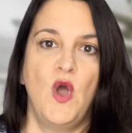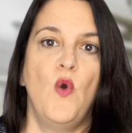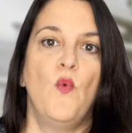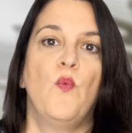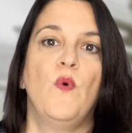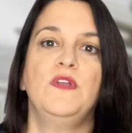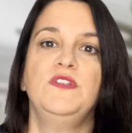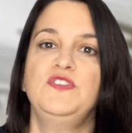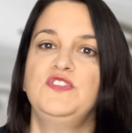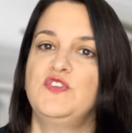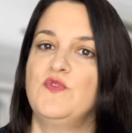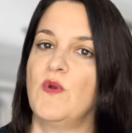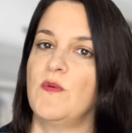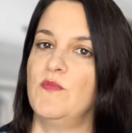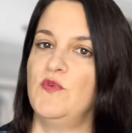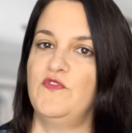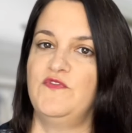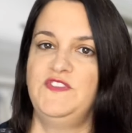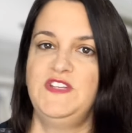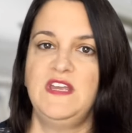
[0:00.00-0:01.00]
Once you are
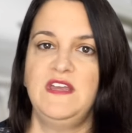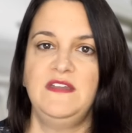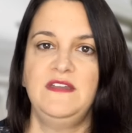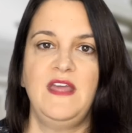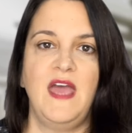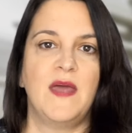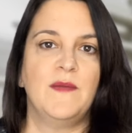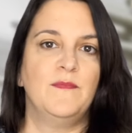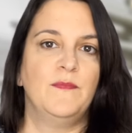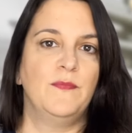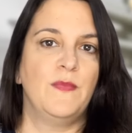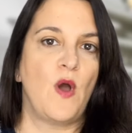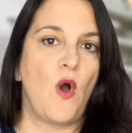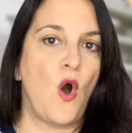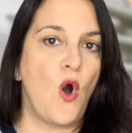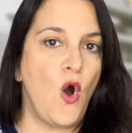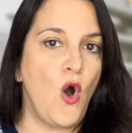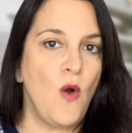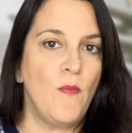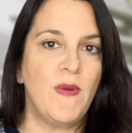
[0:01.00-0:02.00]
moved in and
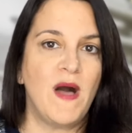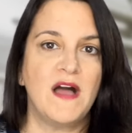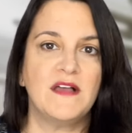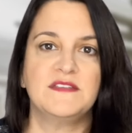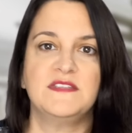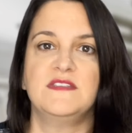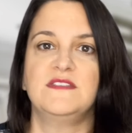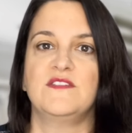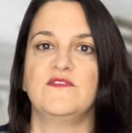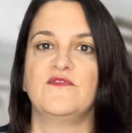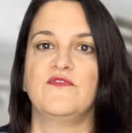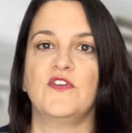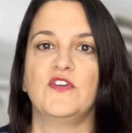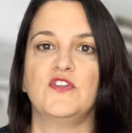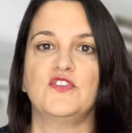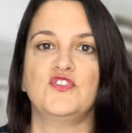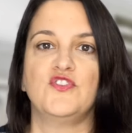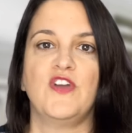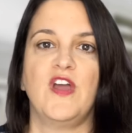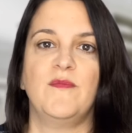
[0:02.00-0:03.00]
all boxes and
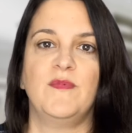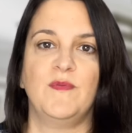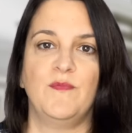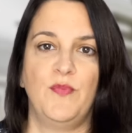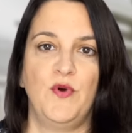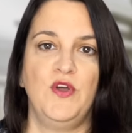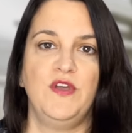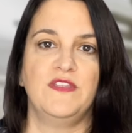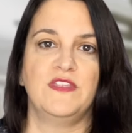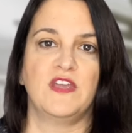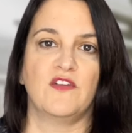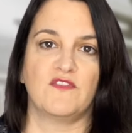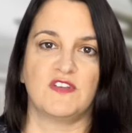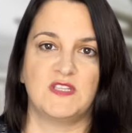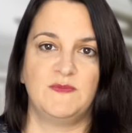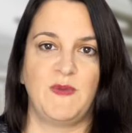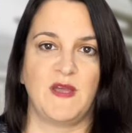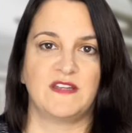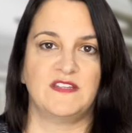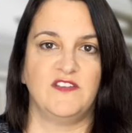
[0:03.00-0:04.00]
furniture have been put in their
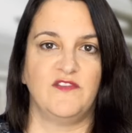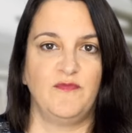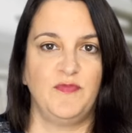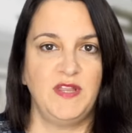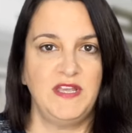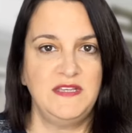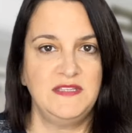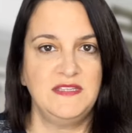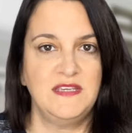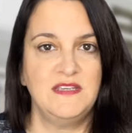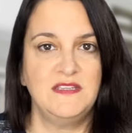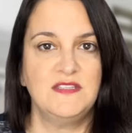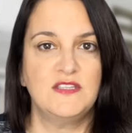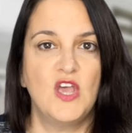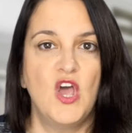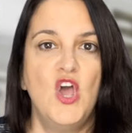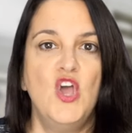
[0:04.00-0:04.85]
respective places,